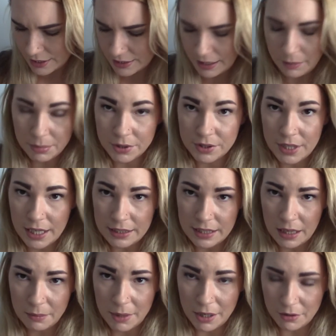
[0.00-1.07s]
sample size
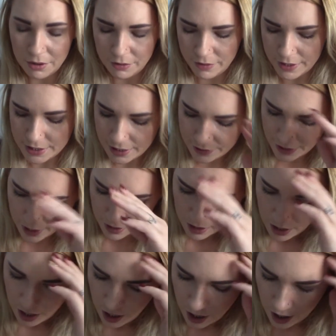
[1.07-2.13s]
item. I don't know if I said that.
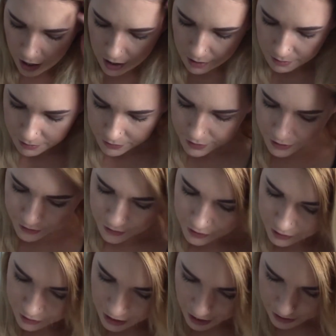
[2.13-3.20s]
Then
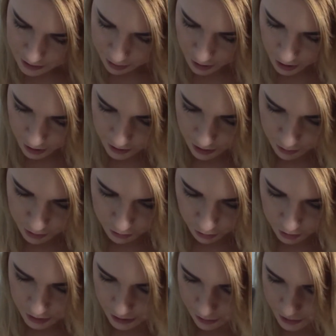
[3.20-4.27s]
the last product that we
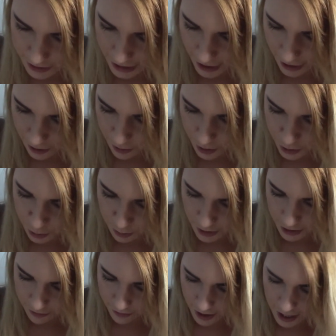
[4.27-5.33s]
rolled in was category
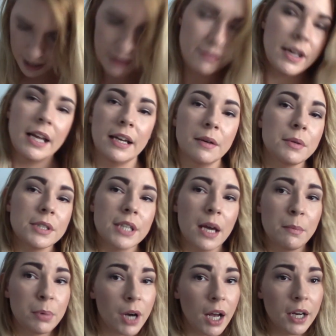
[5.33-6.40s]
25, and it was
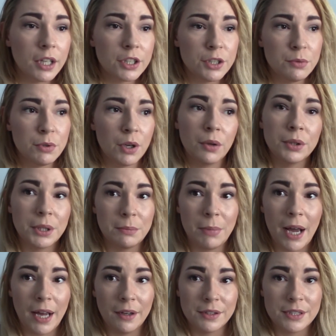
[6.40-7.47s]
a product you would only
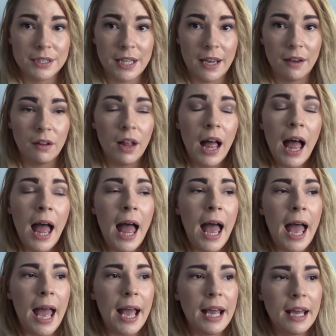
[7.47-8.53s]
buy on sale.
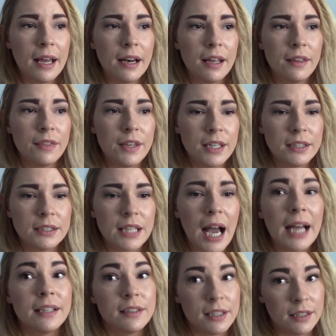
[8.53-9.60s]
And this,
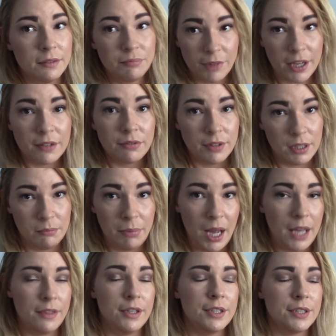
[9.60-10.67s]
I did thankfully
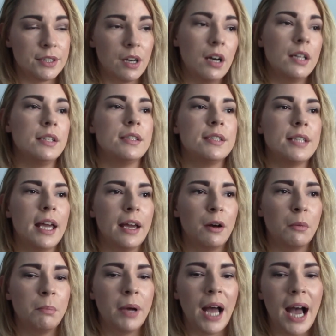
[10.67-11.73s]
buy this on
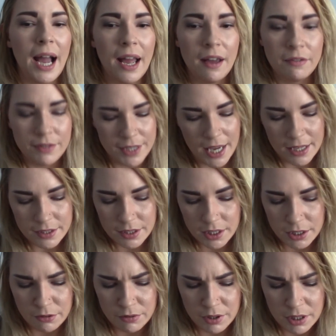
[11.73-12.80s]
sale, but I have yet to
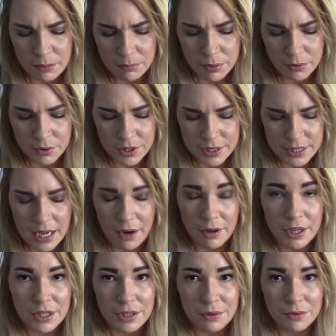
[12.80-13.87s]
like really pull this out
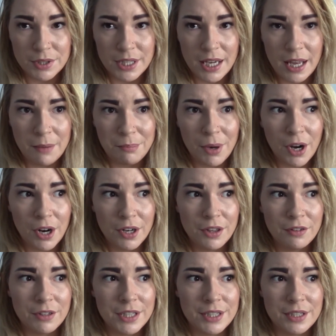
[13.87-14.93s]
and use it. And part of
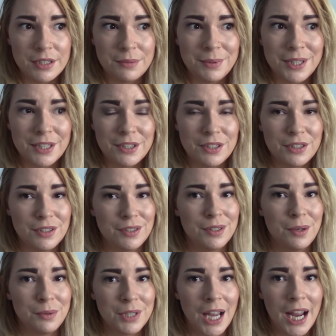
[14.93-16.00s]
the reason is because it's
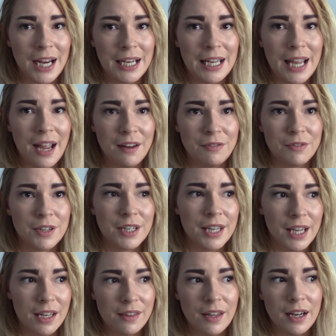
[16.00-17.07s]
so tiny, I
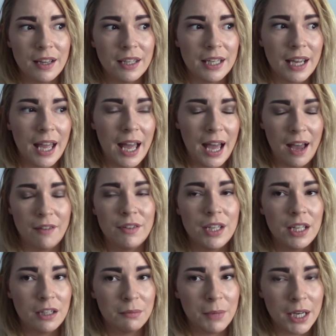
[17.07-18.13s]
forget that I like have
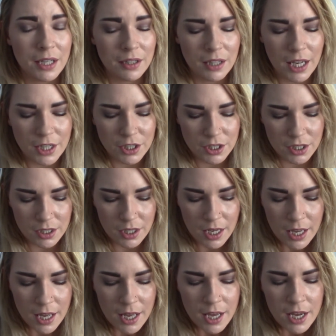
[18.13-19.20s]
it in my collection.
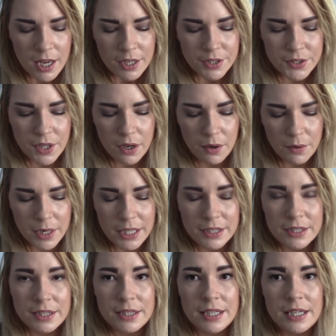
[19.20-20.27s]
So
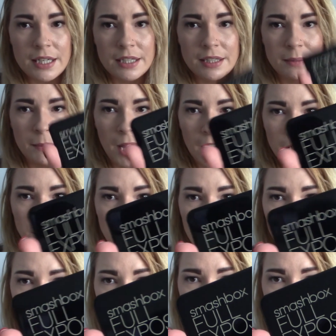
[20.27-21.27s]
it's the Smashbox